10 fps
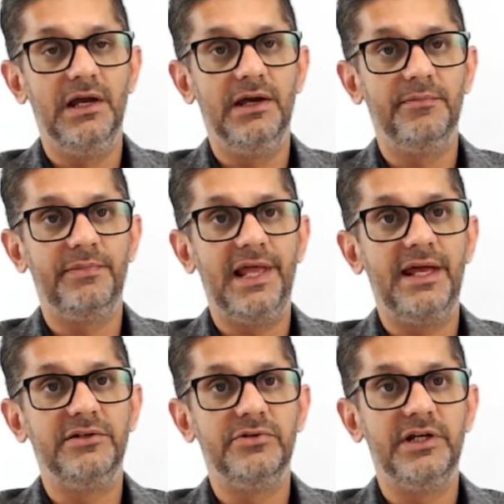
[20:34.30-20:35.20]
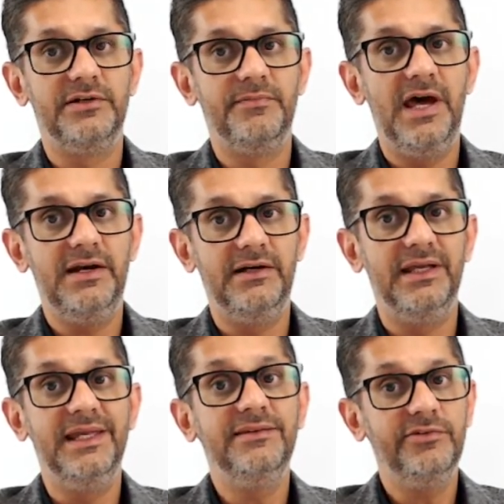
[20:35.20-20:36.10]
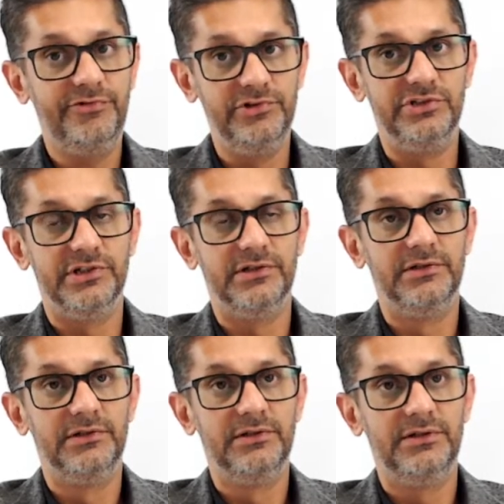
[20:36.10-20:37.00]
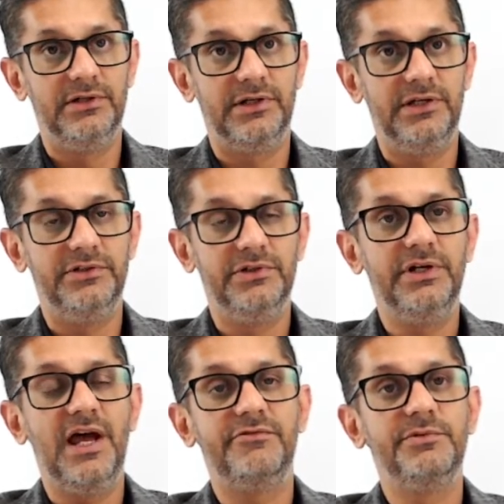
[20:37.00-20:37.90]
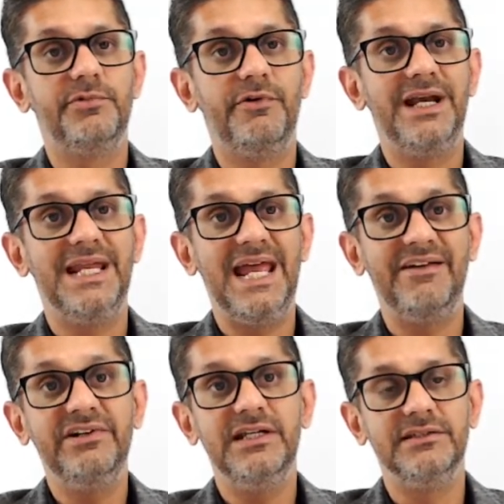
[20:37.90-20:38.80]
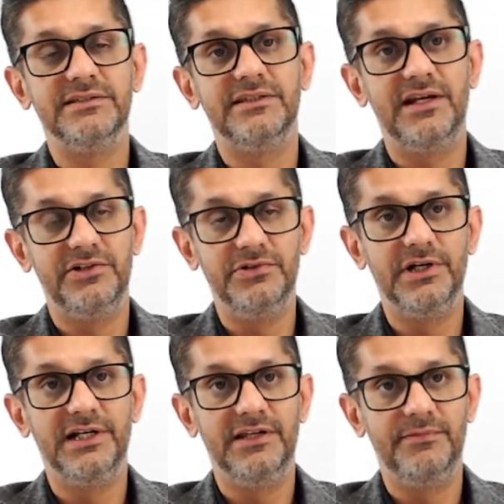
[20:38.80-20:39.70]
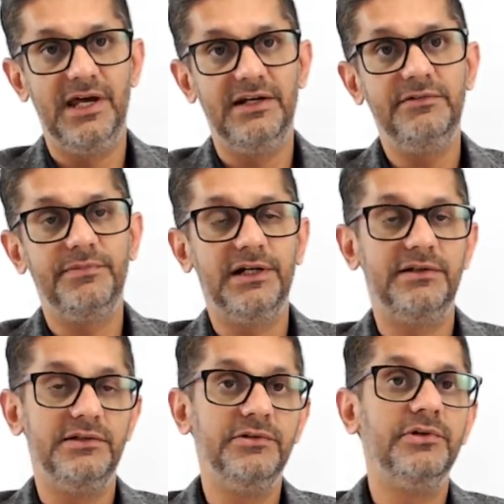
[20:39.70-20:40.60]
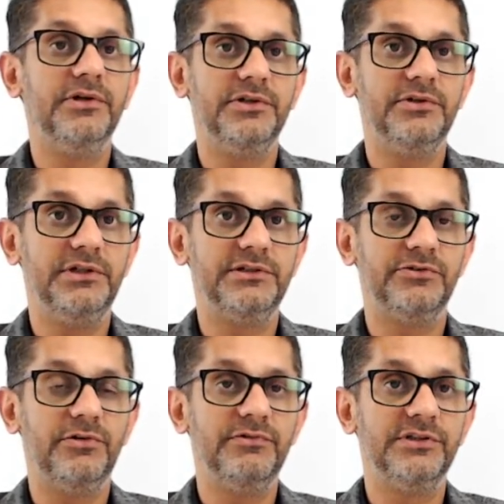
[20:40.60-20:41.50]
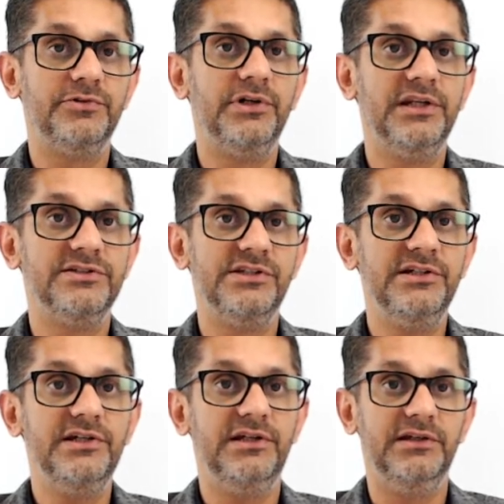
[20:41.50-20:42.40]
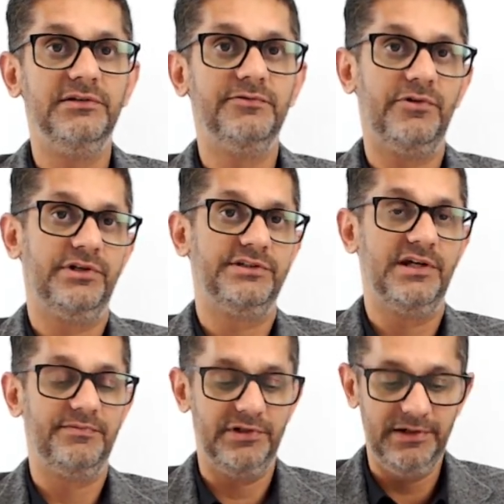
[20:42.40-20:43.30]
plan to get married in the future. Okay, you don't have to provide evidence that you are getting married, but it's always good in a GTE, for example.